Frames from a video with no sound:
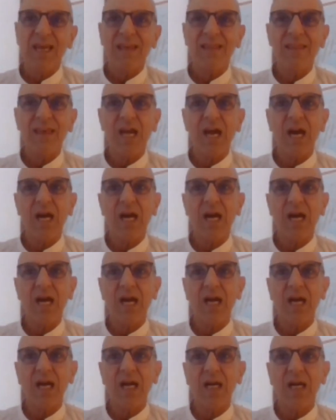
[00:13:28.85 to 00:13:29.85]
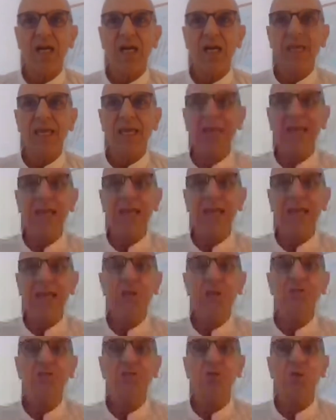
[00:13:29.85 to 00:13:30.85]
They are able
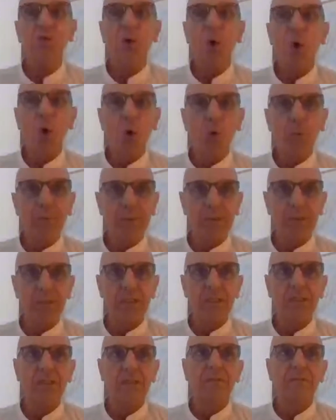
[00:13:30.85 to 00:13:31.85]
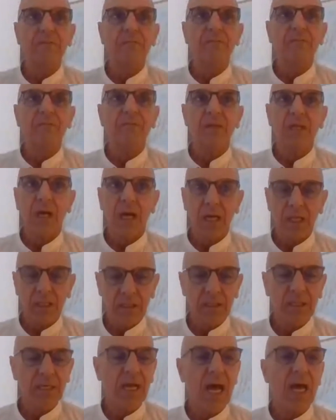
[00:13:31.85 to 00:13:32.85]
to open
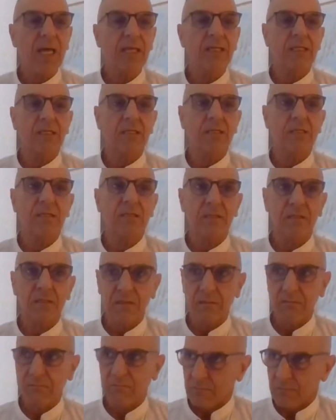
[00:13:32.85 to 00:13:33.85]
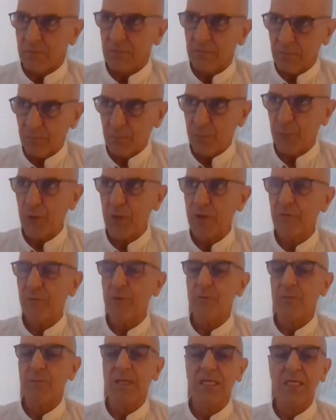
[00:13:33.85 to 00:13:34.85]
under guidance,
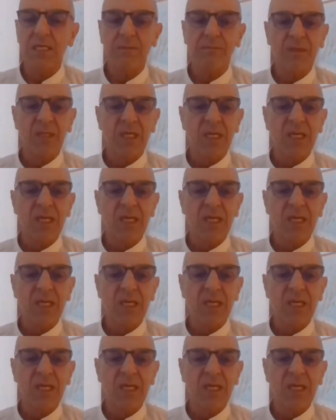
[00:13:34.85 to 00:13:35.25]
preferably,